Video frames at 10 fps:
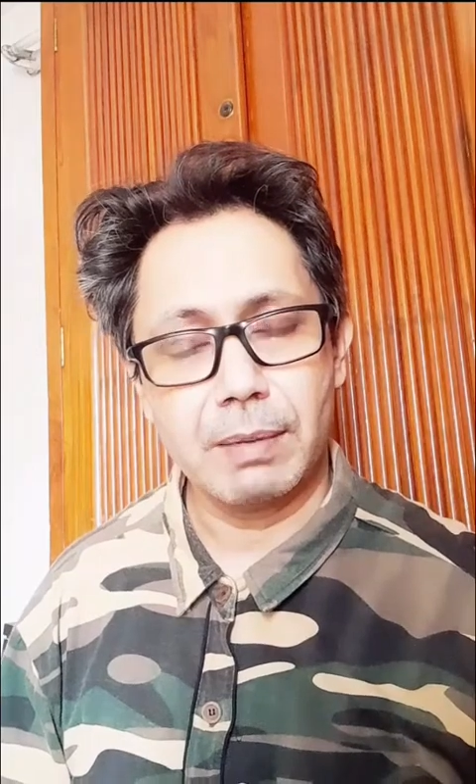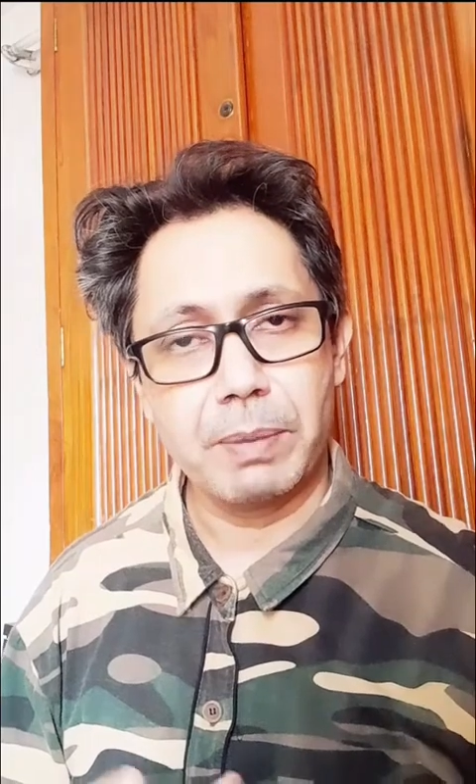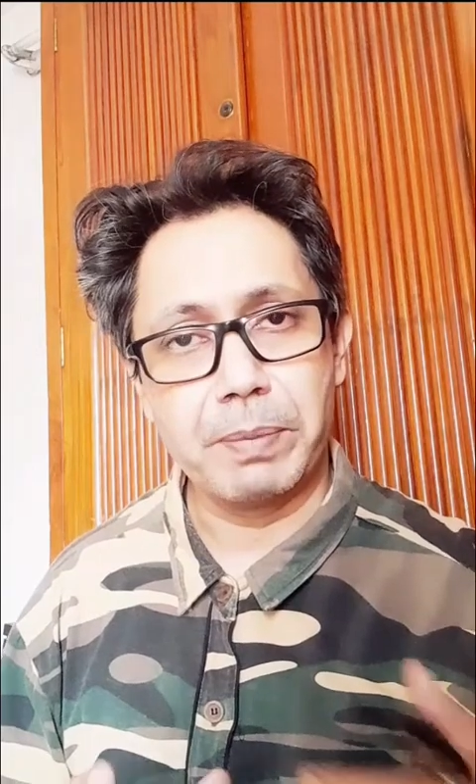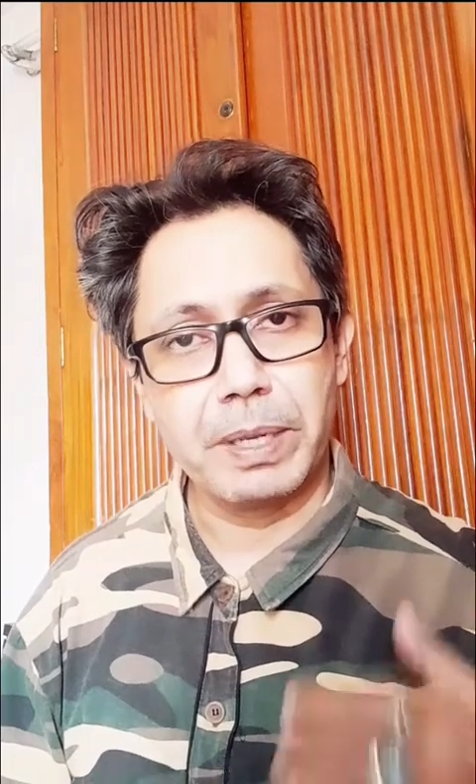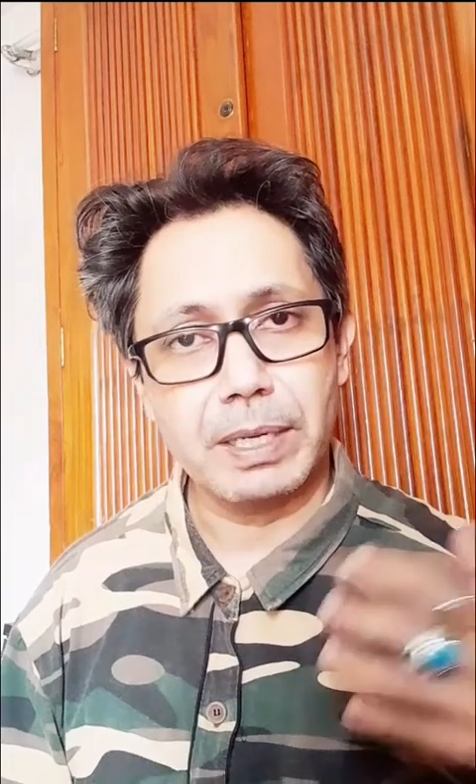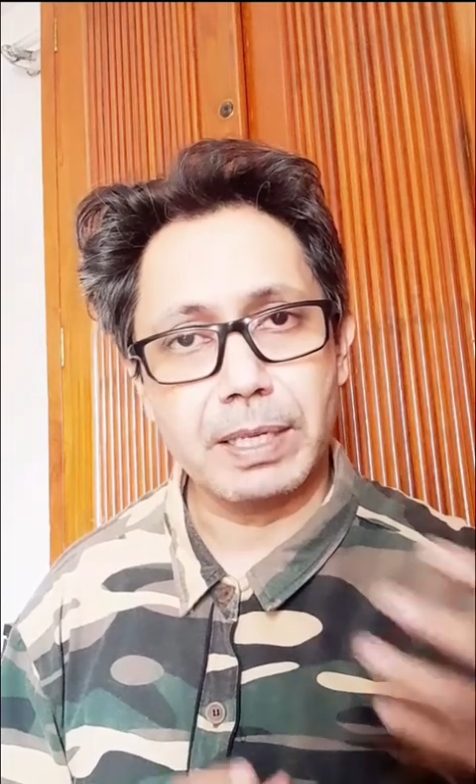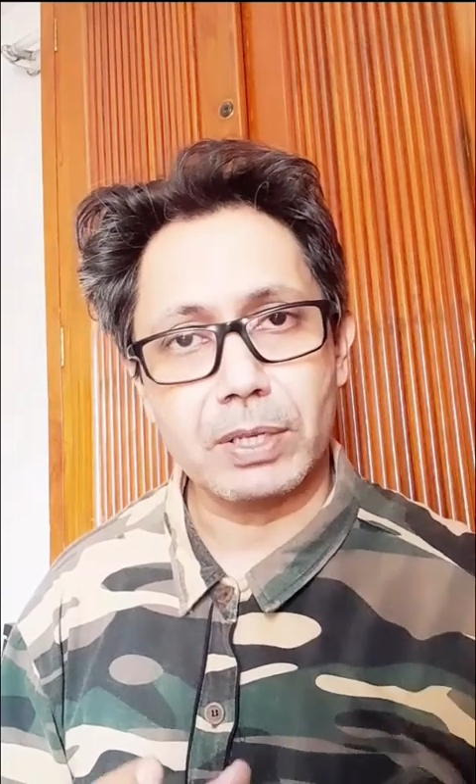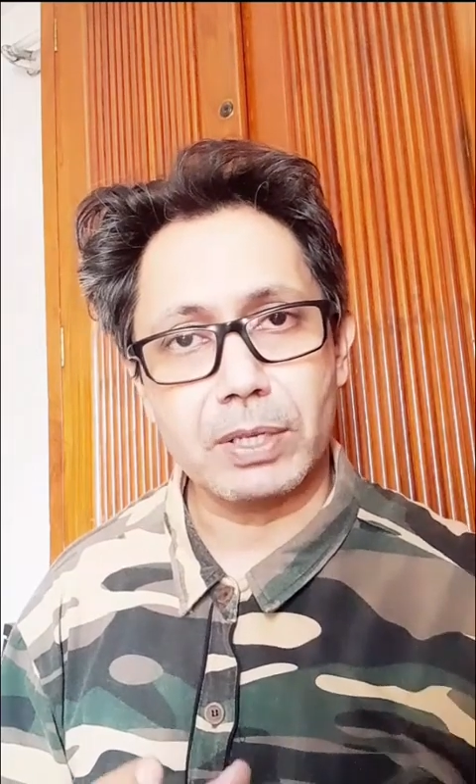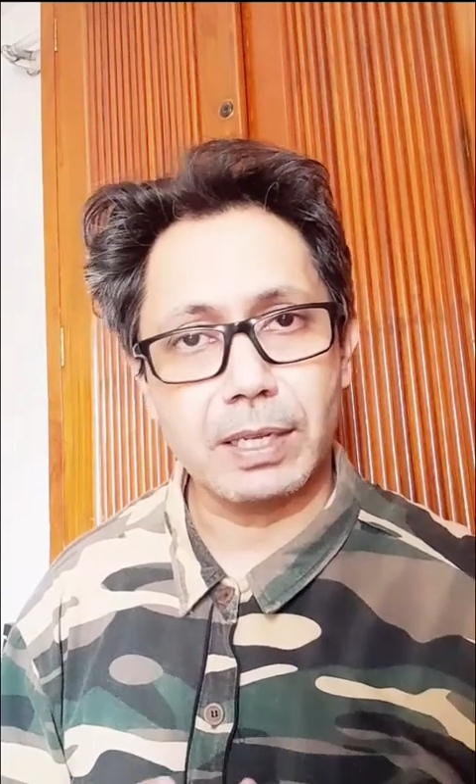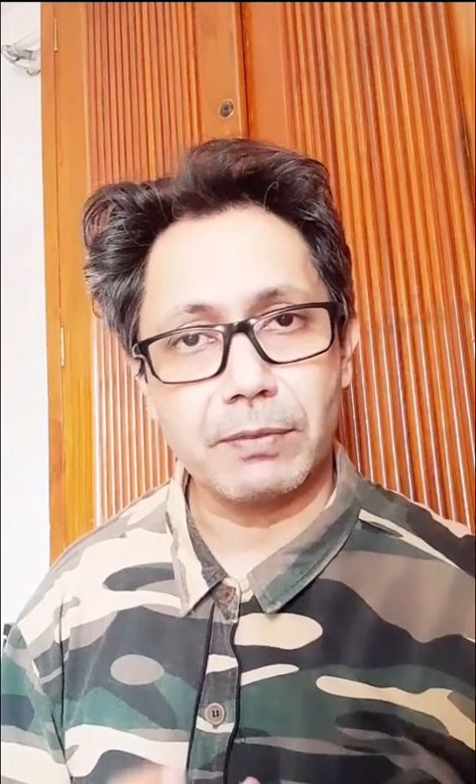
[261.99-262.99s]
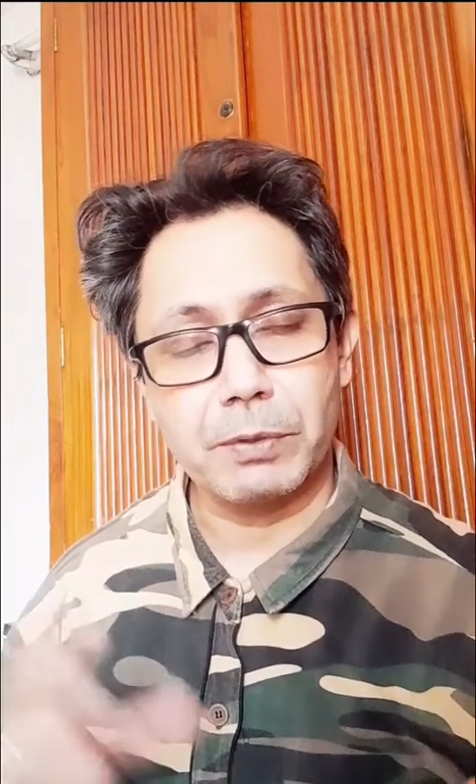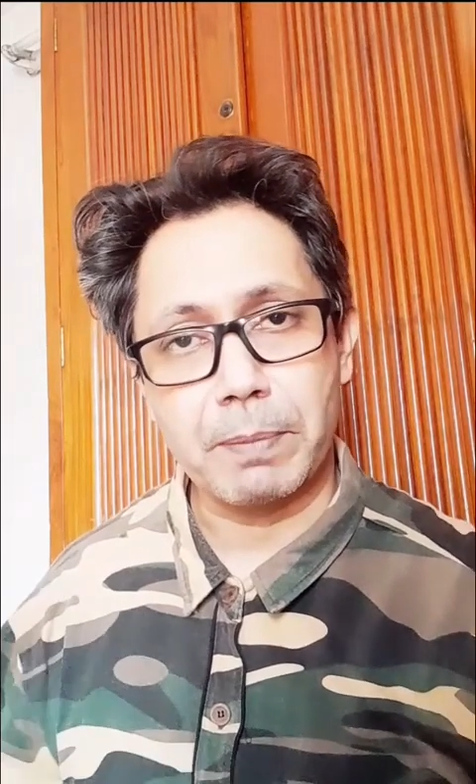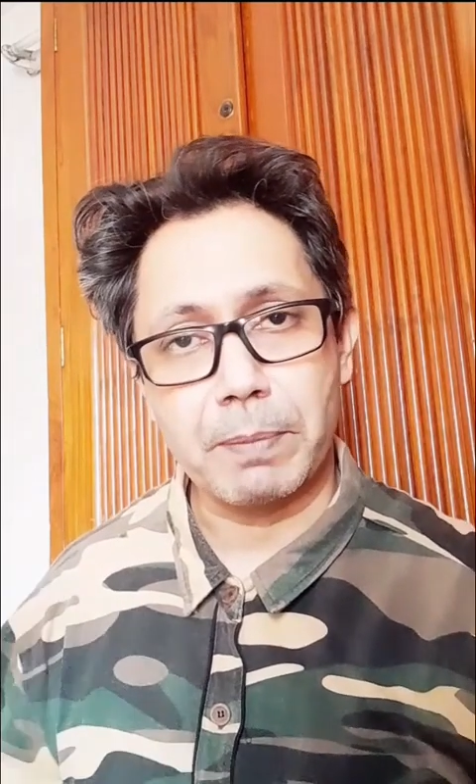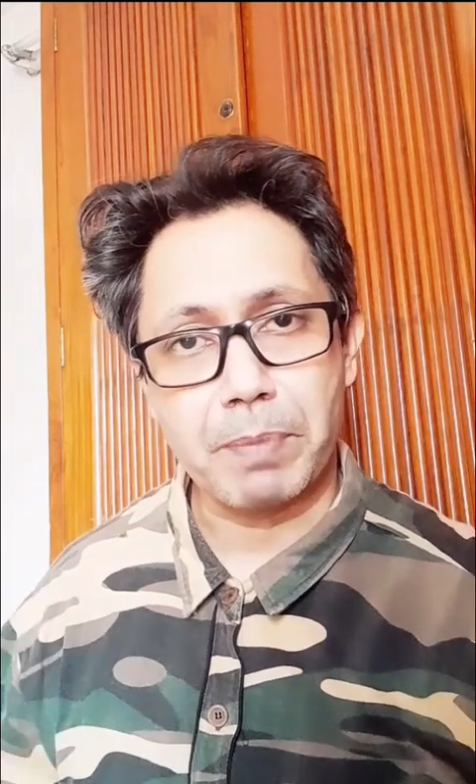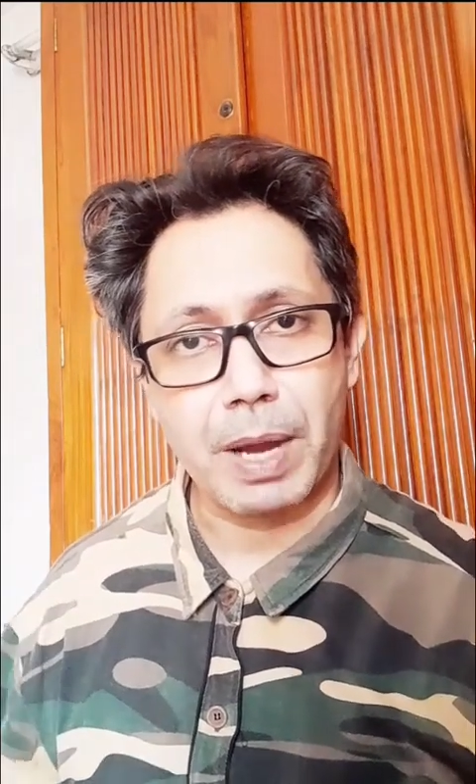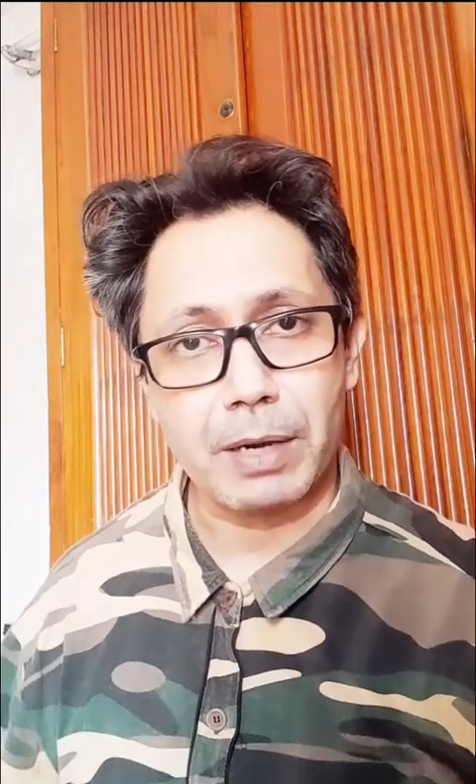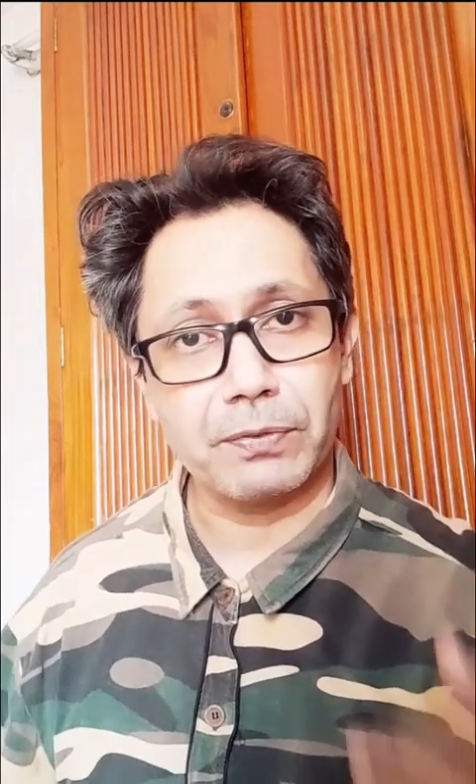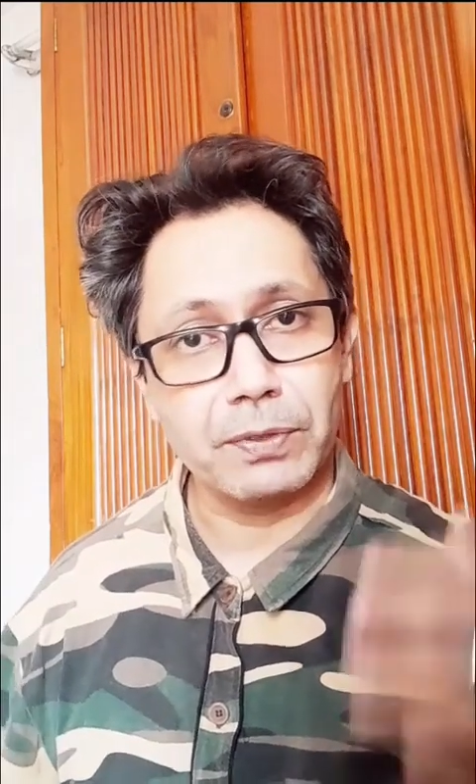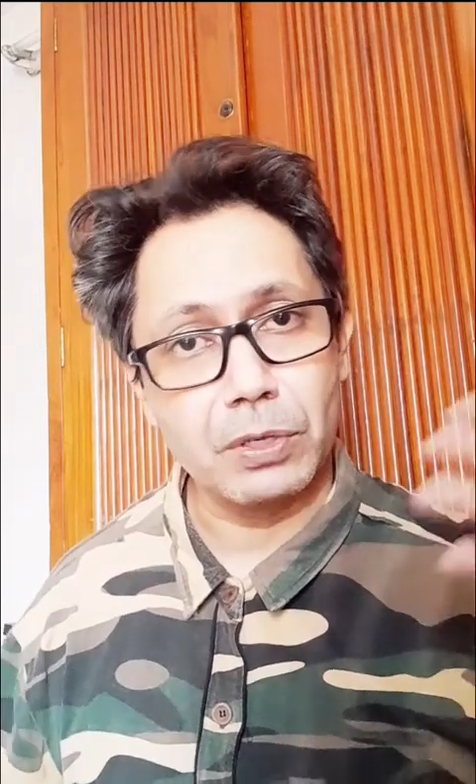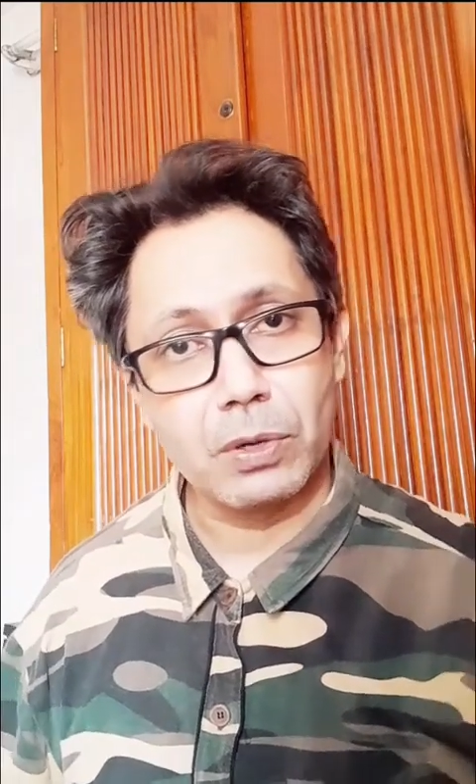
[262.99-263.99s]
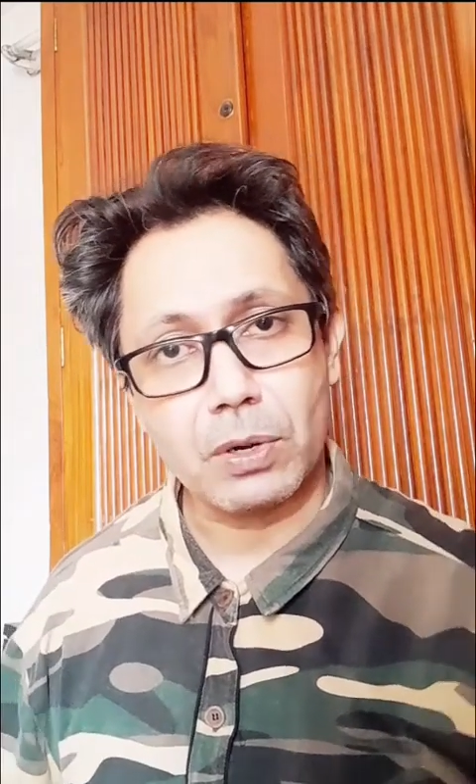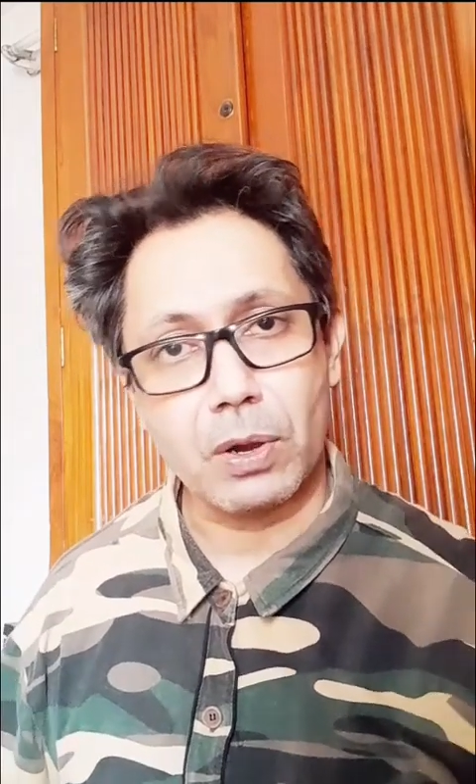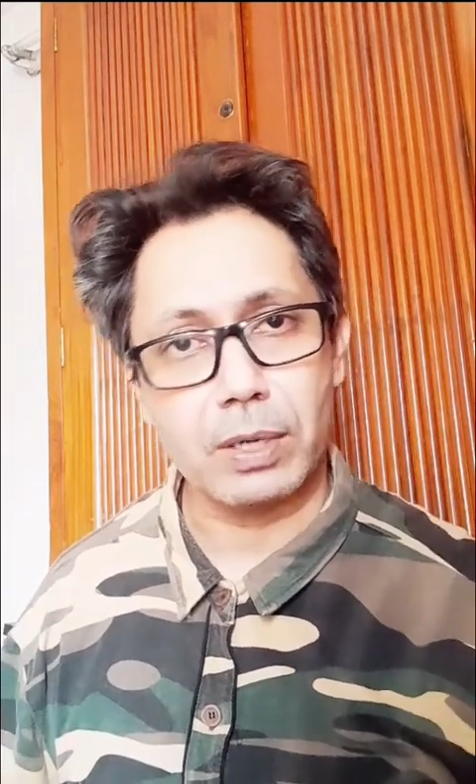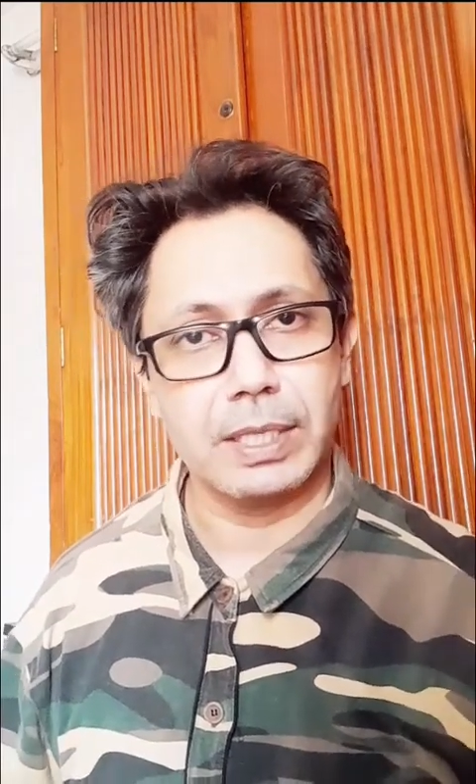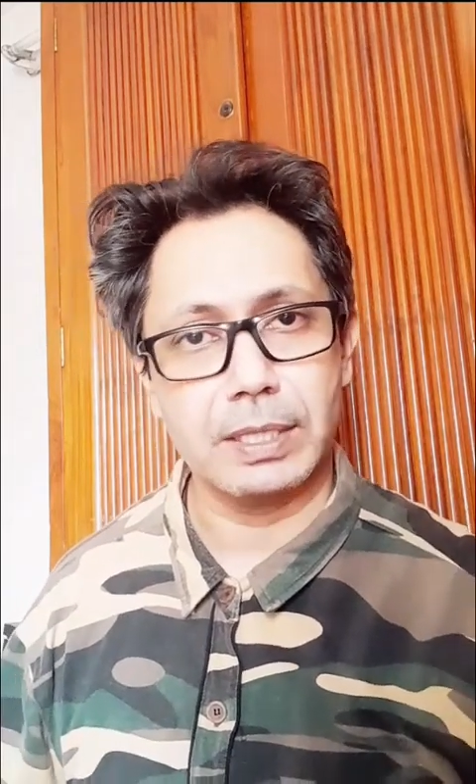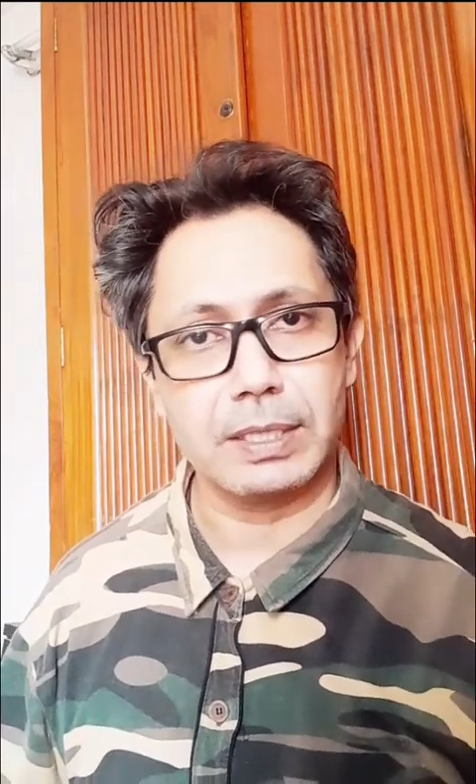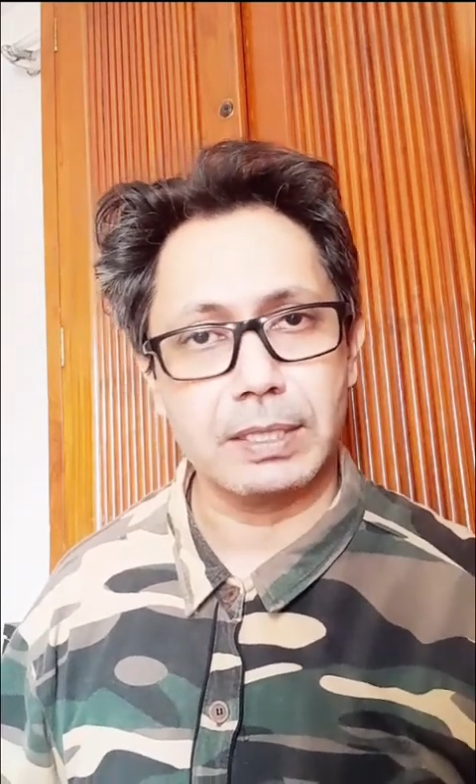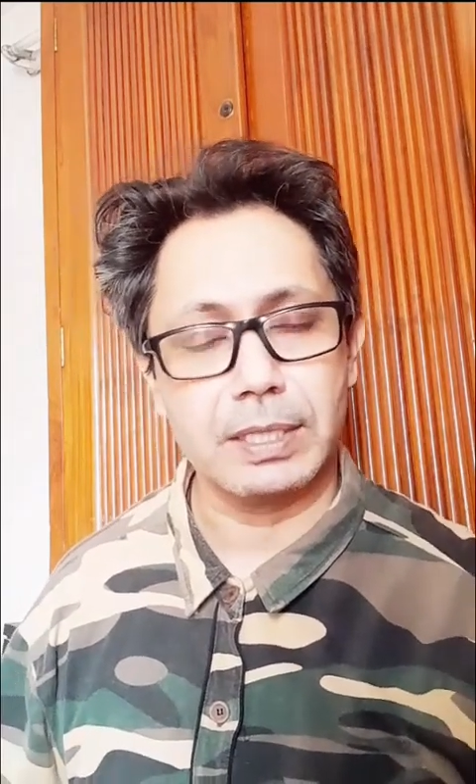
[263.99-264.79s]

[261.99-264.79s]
preparing yourself to be part of your audience,